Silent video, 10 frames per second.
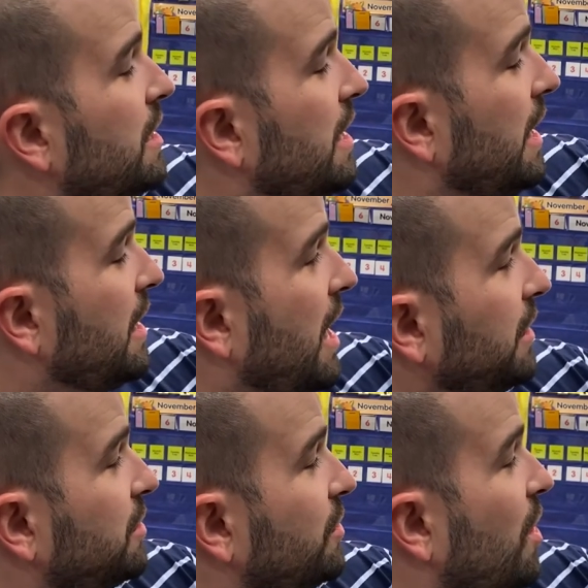and
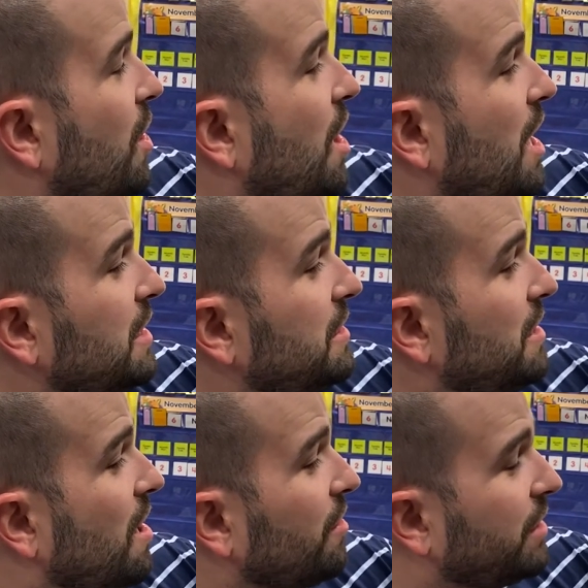I saw a
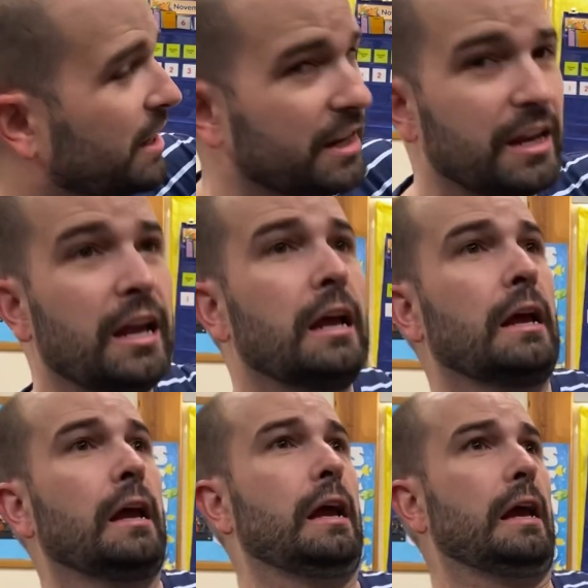donkey.
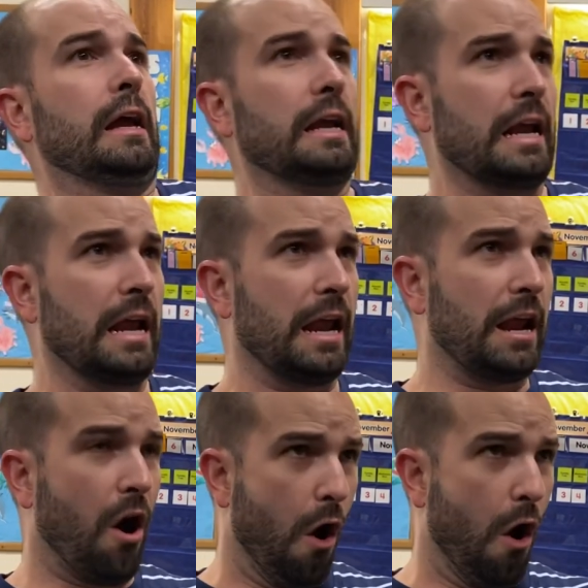Hee-haw!